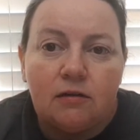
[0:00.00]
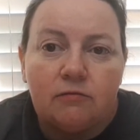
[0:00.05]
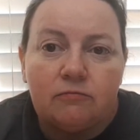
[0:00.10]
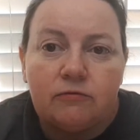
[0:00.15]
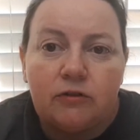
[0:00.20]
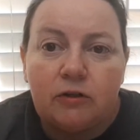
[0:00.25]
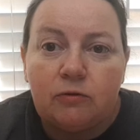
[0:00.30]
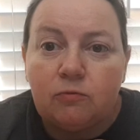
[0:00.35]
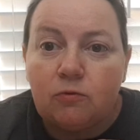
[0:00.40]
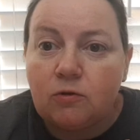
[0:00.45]

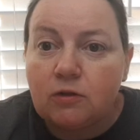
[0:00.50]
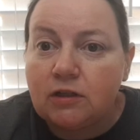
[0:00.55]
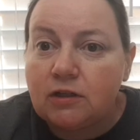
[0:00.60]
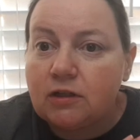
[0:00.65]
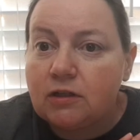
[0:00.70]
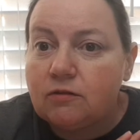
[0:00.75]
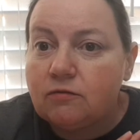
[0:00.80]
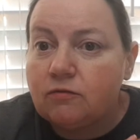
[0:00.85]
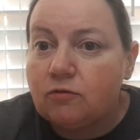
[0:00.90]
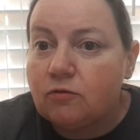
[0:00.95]

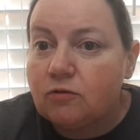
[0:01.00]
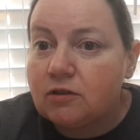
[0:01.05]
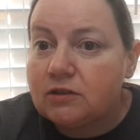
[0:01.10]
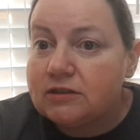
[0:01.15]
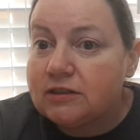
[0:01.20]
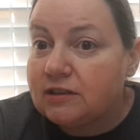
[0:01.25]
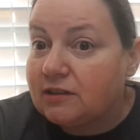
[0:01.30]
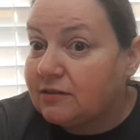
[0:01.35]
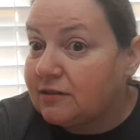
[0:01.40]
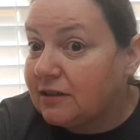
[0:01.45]
rewarded for
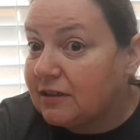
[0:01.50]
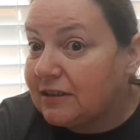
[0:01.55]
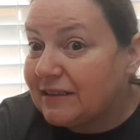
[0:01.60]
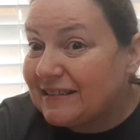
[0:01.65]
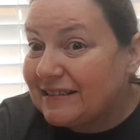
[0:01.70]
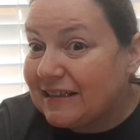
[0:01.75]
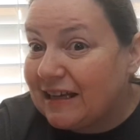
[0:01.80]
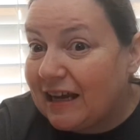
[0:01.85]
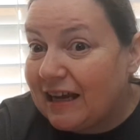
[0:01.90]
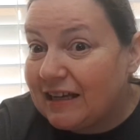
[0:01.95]

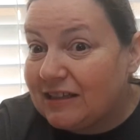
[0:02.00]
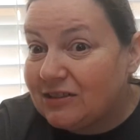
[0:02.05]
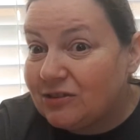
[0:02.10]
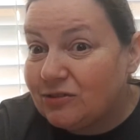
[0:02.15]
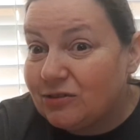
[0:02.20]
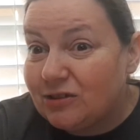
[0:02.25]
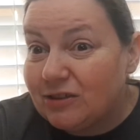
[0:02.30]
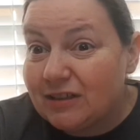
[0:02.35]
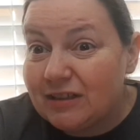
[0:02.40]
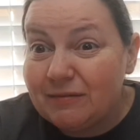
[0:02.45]
Cinderella's
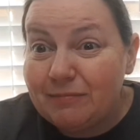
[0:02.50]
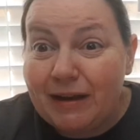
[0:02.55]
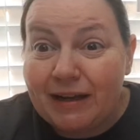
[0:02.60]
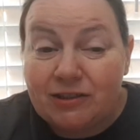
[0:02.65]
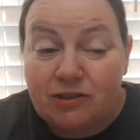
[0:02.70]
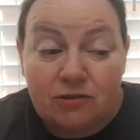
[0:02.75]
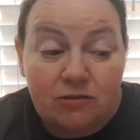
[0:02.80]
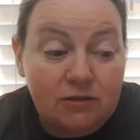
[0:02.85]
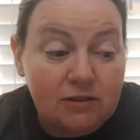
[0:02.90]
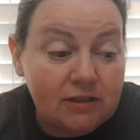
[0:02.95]
Castle in
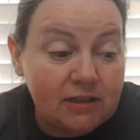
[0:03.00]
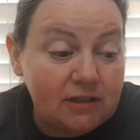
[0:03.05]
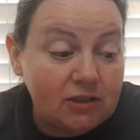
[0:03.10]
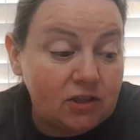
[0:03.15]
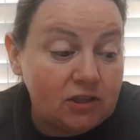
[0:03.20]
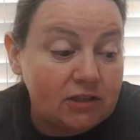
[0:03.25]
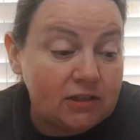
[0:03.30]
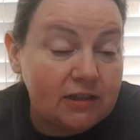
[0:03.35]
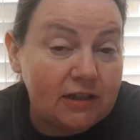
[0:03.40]
Magical Stitches.